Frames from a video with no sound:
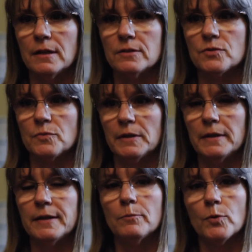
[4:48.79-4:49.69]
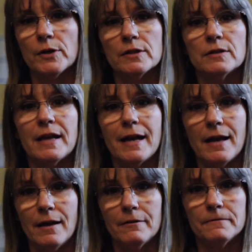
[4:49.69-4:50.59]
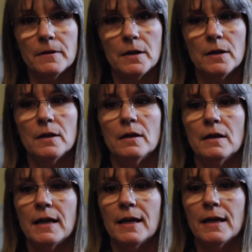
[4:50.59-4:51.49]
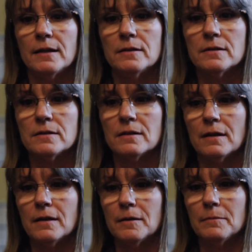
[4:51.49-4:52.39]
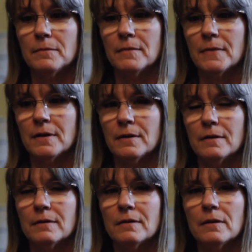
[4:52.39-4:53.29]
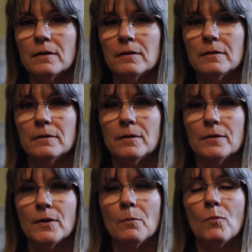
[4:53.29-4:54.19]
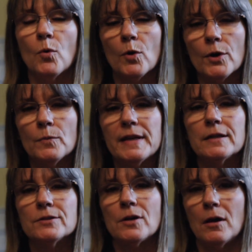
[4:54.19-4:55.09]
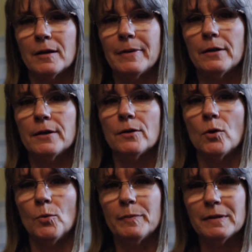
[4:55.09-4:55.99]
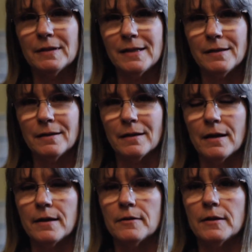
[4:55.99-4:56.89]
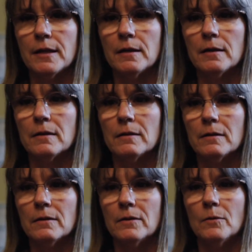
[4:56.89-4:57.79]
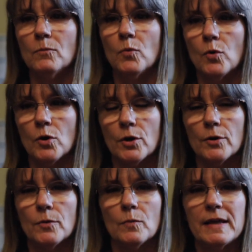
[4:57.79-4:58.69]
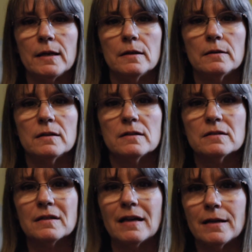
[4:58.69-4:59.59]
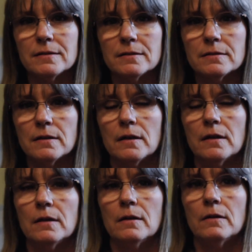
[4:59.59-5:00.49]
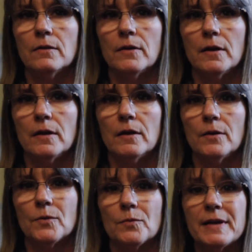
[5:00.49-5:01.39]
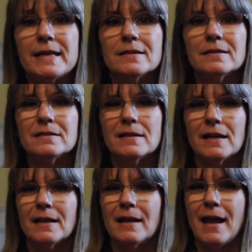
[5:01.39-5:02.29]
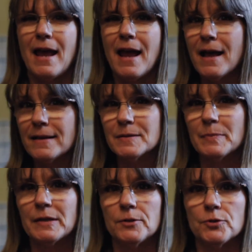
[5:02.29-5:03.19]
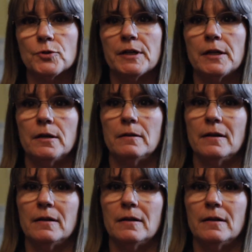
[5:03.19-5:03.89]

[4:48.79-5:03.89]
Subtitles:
that's really important to have. And the more we can talk about it openly, I think the more we can discuss the reasons that it has been treated,